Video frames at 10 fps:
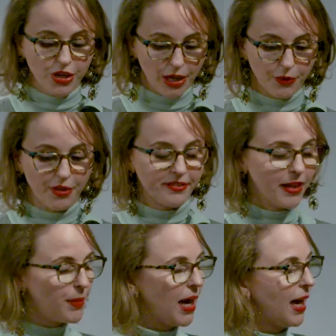tell you that
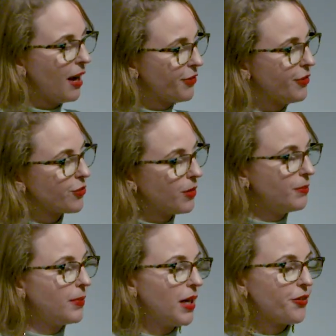Sama Al-Hafi
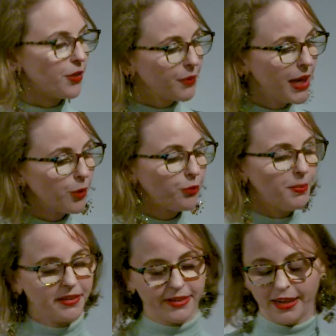from Syria, who's
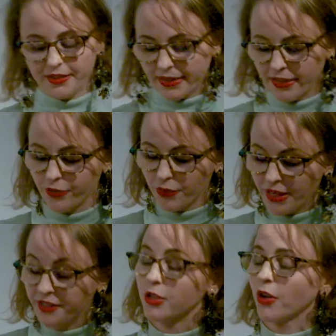based in Latakia,
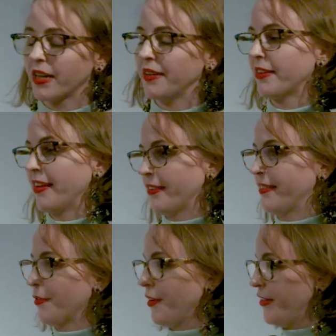Syria, did not get the
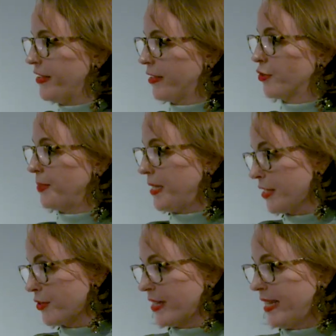necessary visa to be
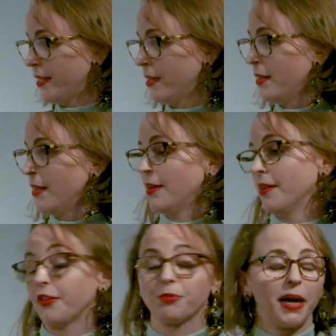here today,
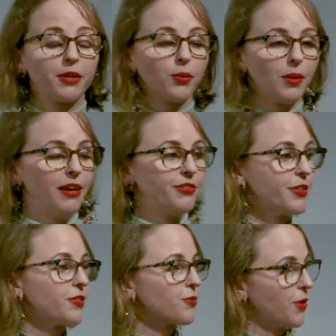despite all
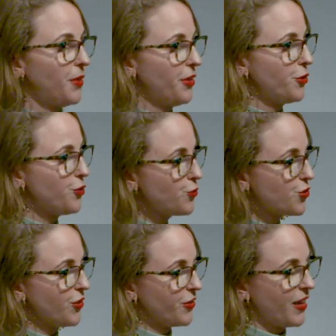efforts from the
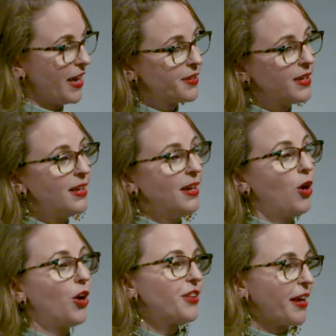institutional side.
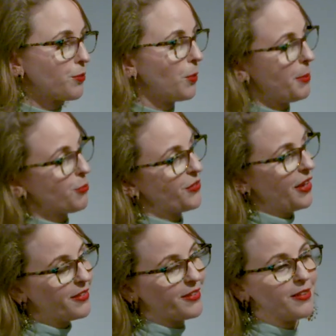Her text will be
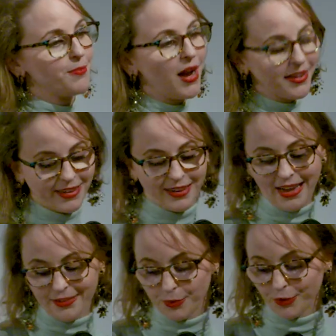presented in the
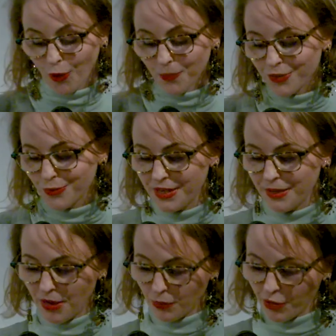masterclass performance
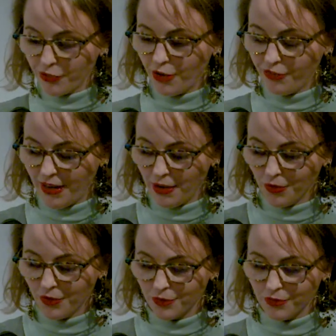reading by one of her
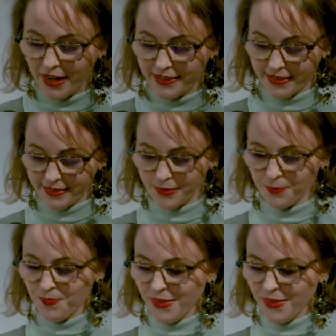fellow writers.